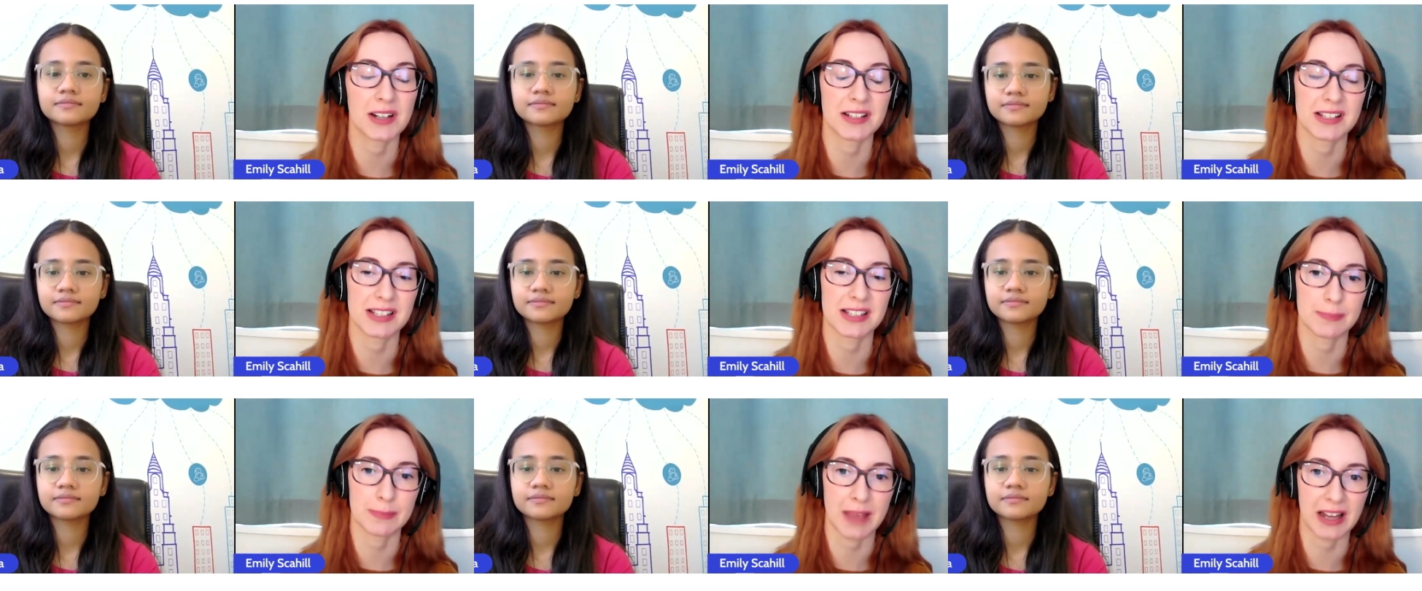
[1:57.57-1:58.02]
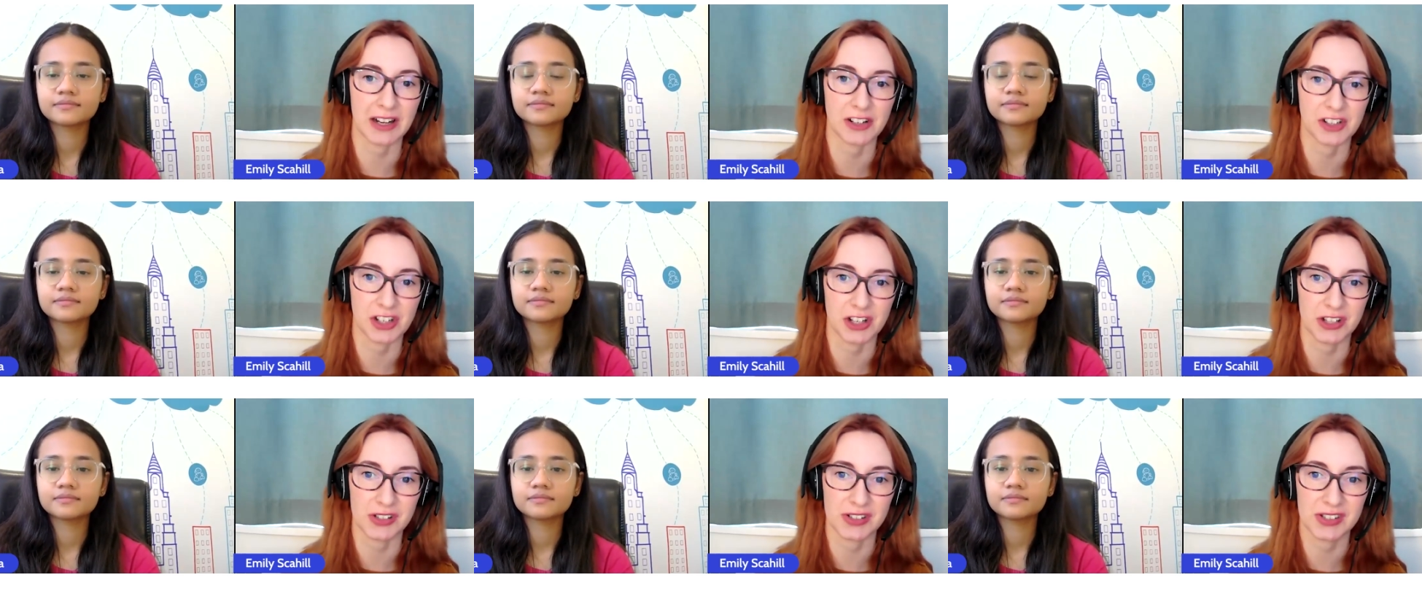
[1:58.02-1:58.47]
Speaker 1: as well as
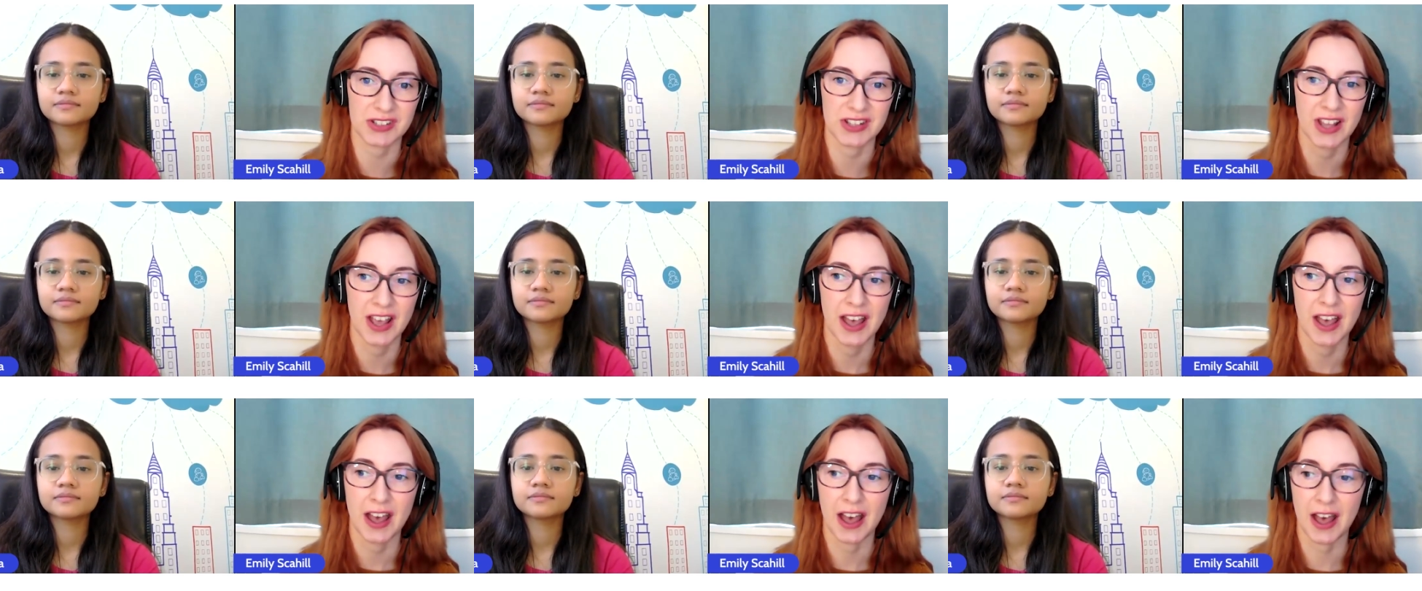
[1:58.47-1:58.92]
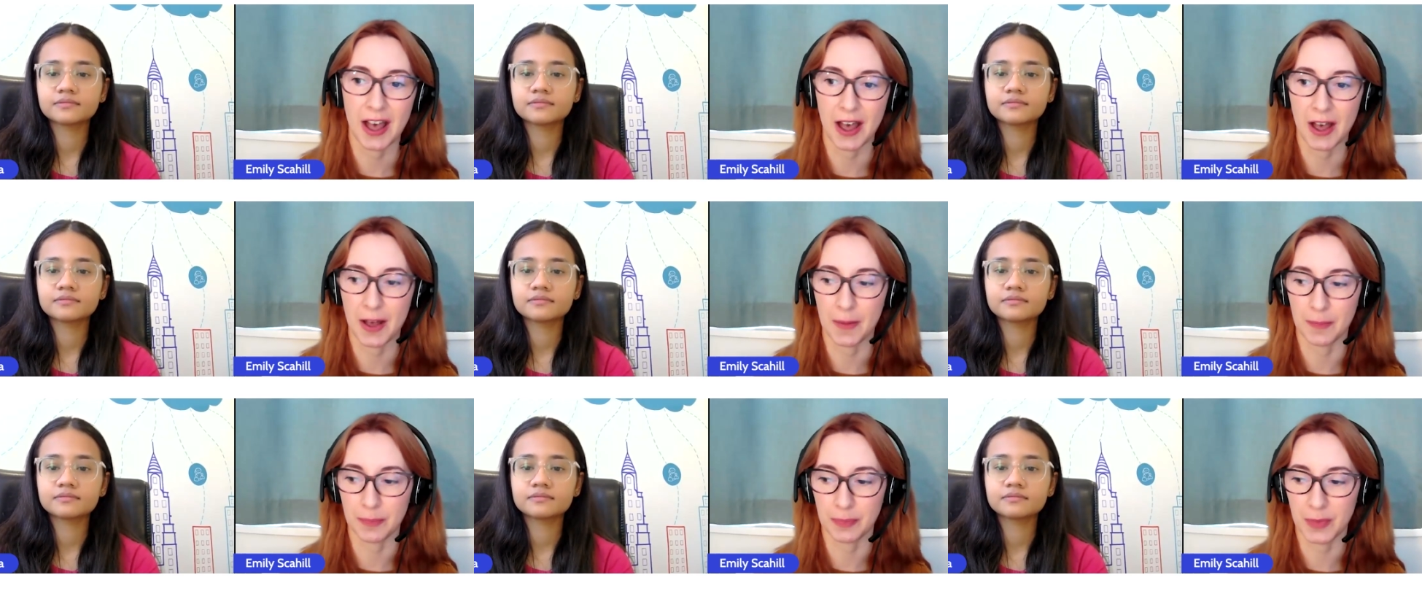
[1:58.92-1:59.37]
managers
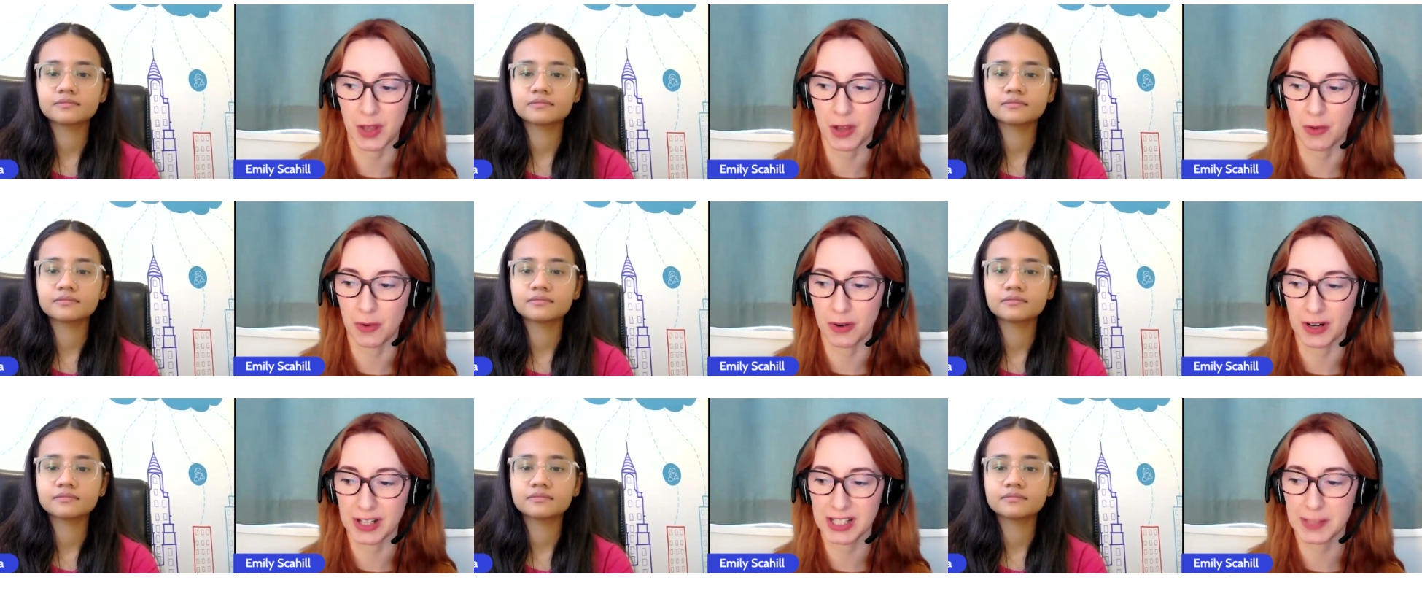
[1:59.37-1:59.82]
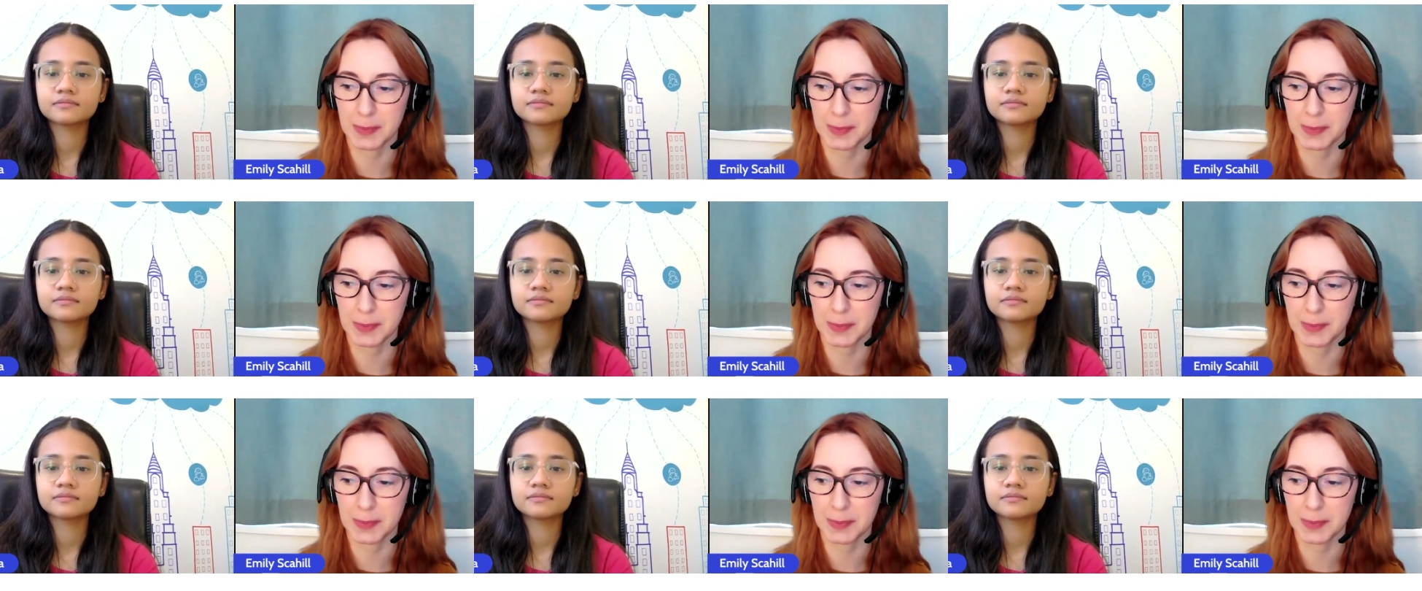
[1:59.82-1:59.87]
um, who